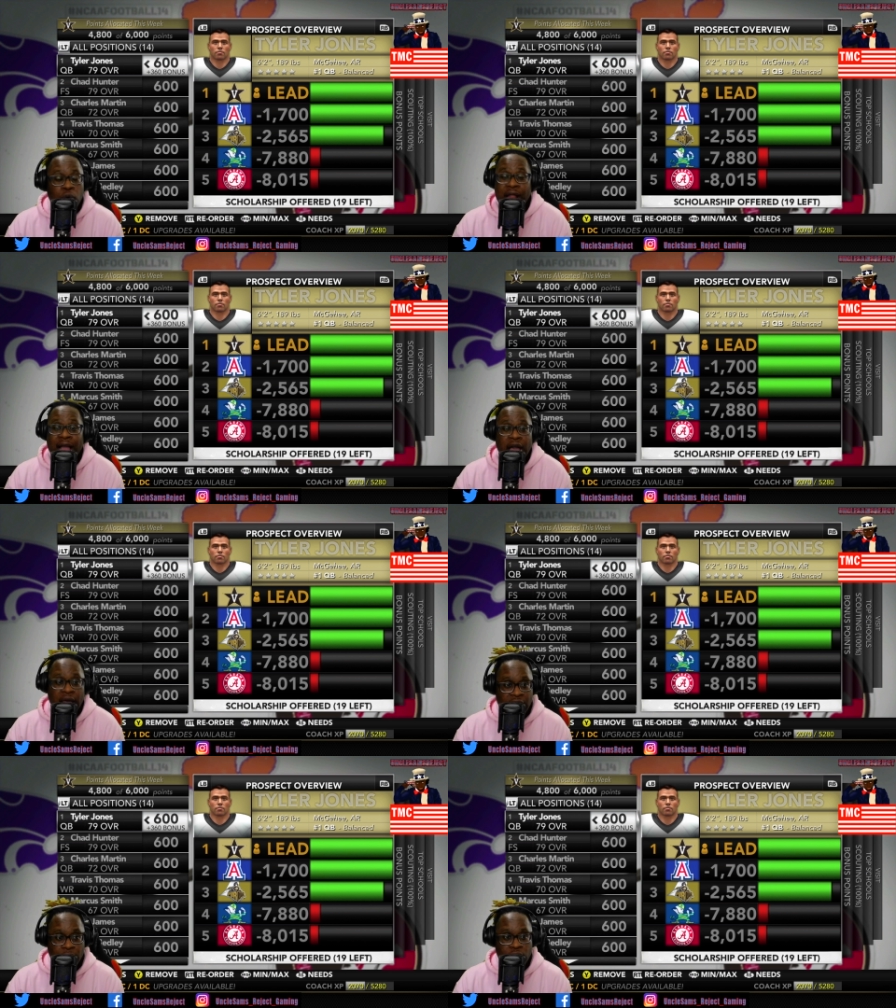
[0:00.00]
we're not
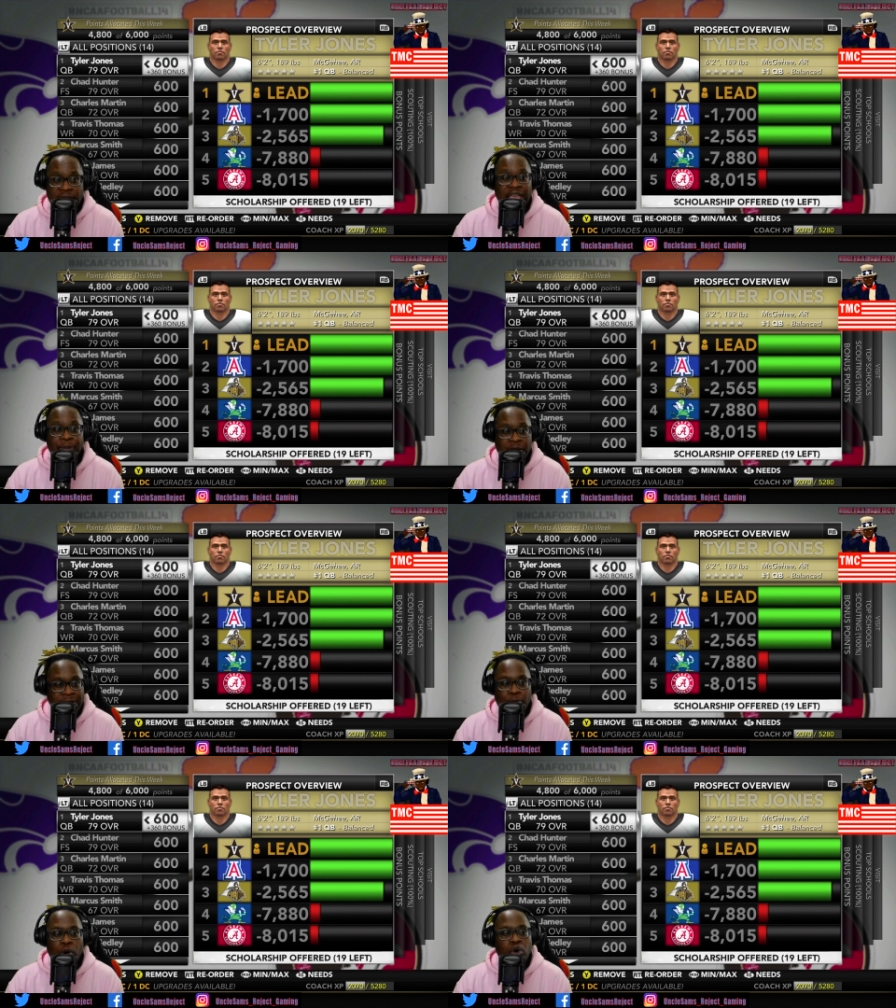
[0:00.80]
cutting him. We're keeping
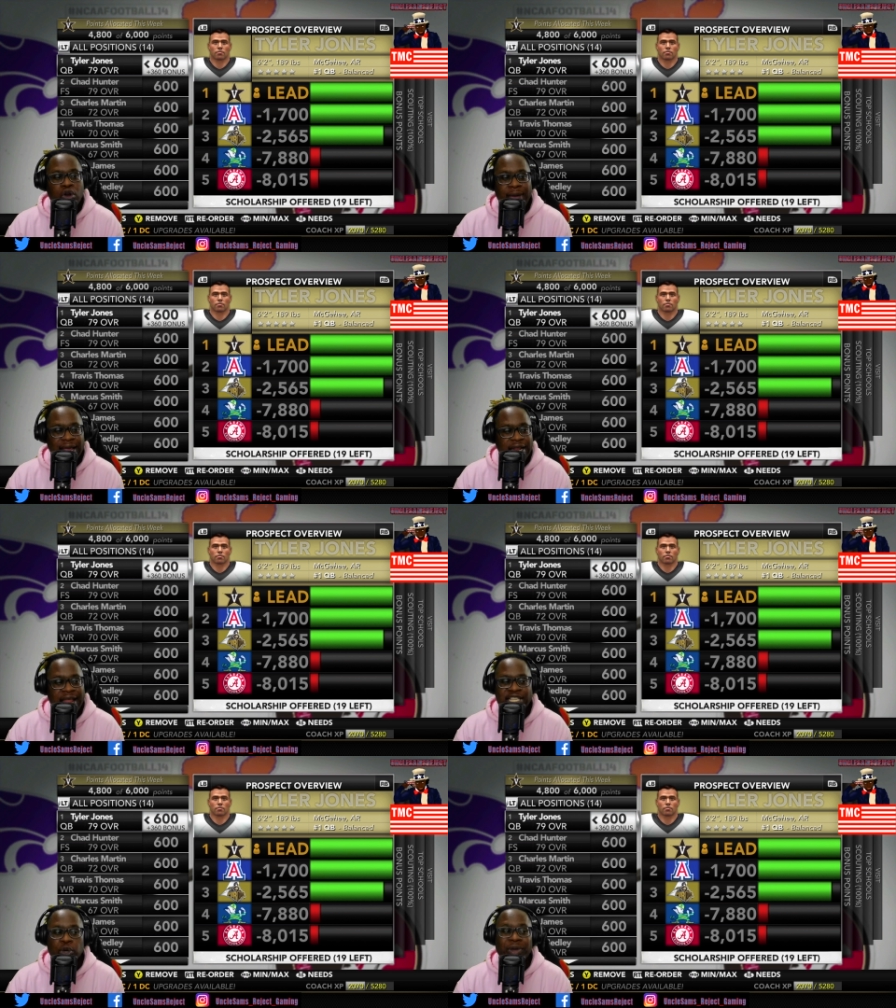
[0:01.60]
him. Number one quarterback in the
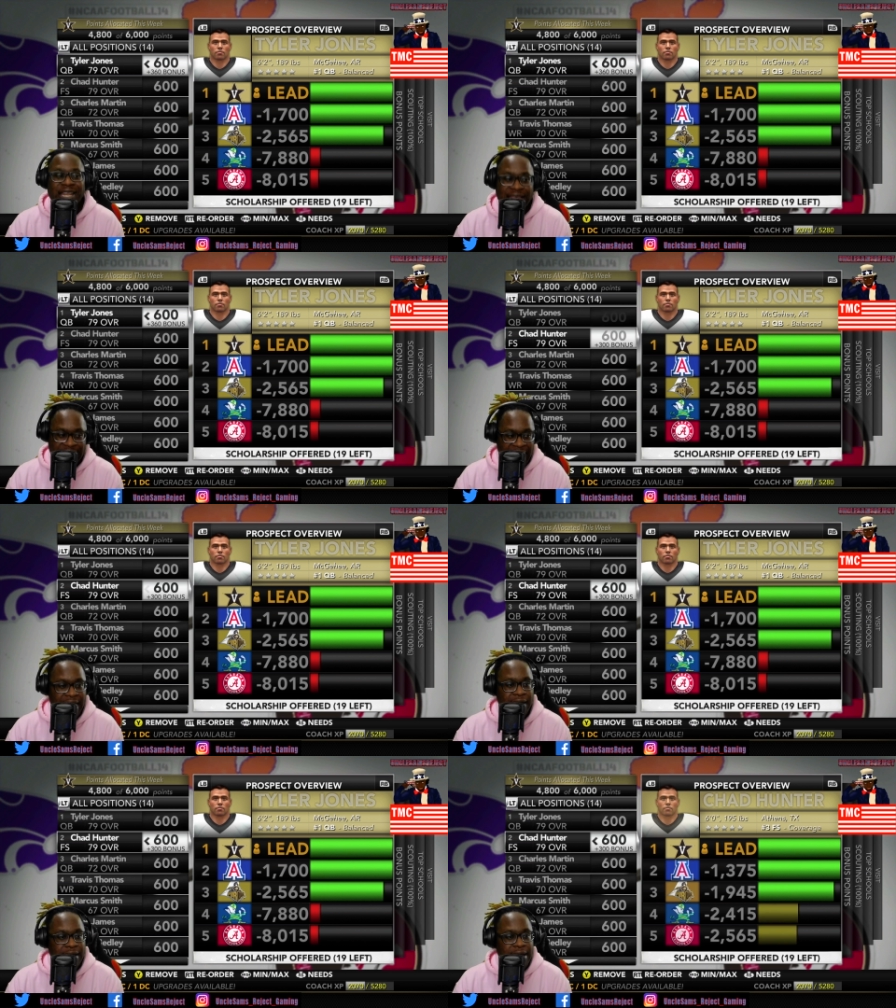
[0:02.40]
nation. We need
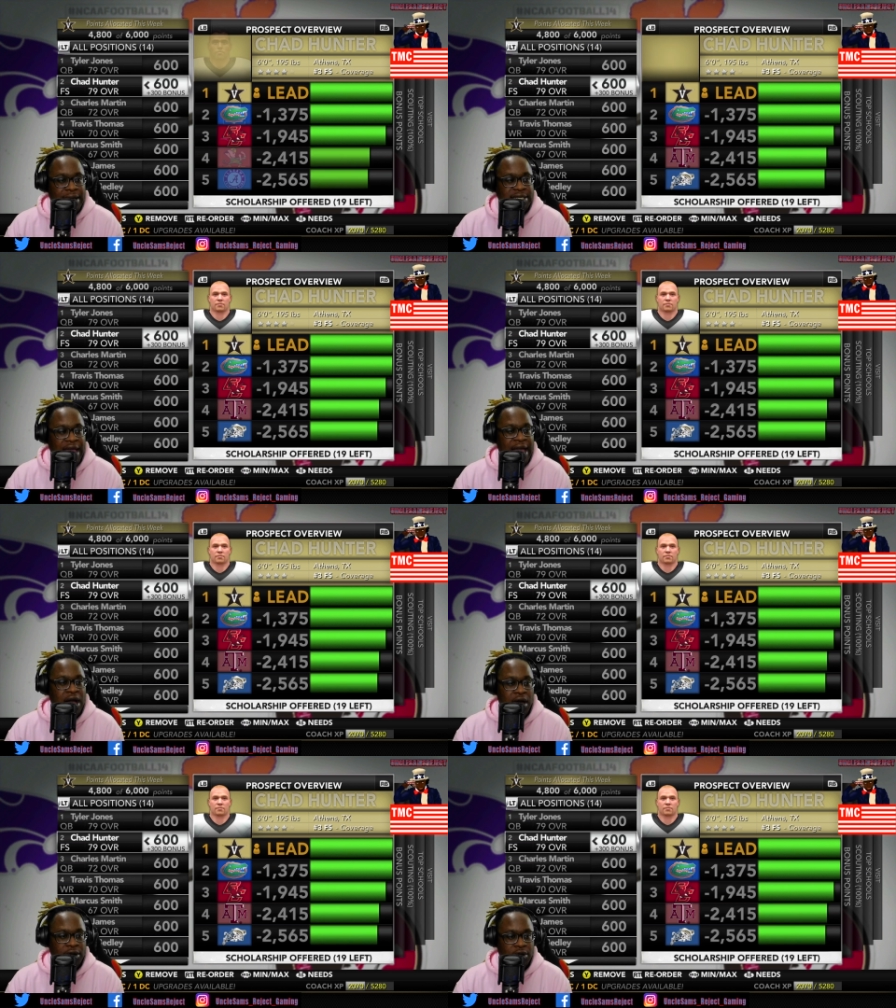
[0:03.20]
that.
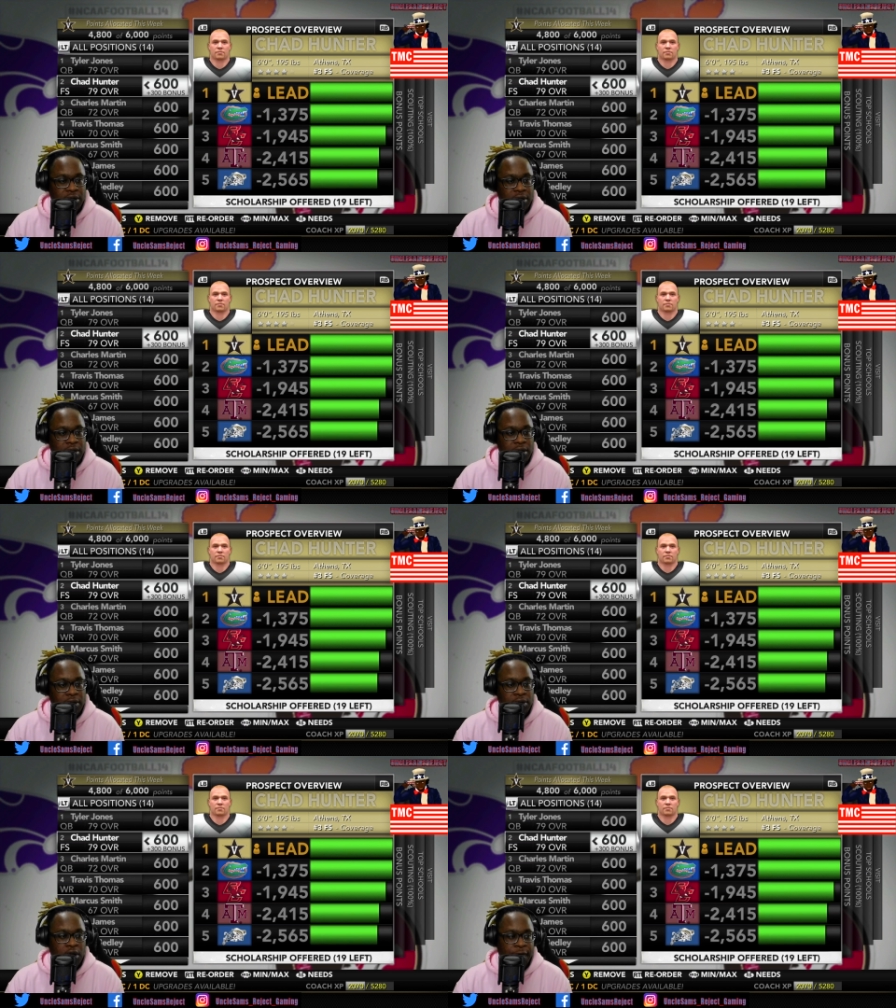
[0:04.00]
Chad Hunter,
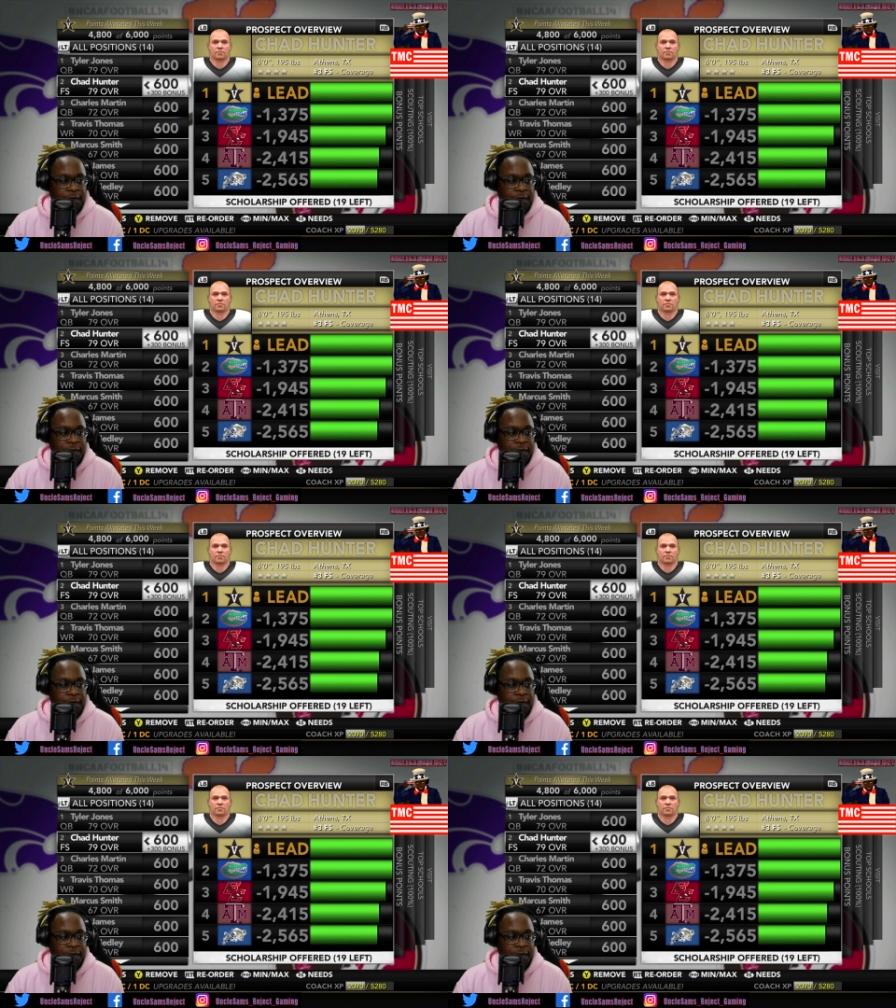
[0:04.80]
you